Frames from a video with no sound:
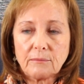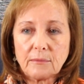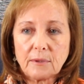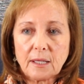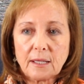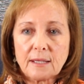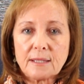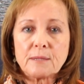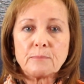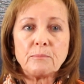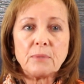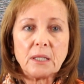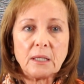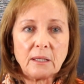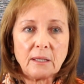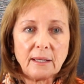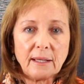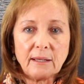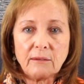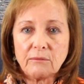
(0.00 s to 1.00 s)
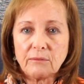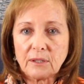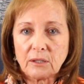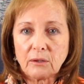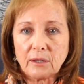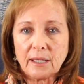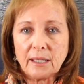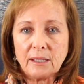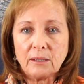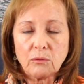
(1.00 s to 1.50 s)
has been a
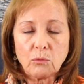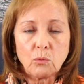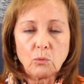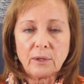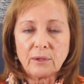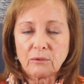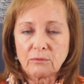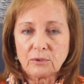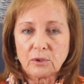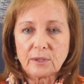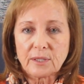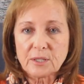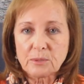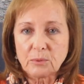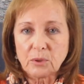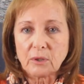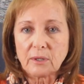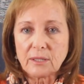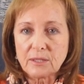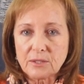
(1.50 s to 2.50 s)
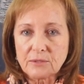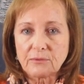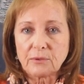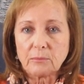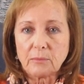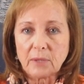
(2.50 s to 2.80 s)
very wonderful experience for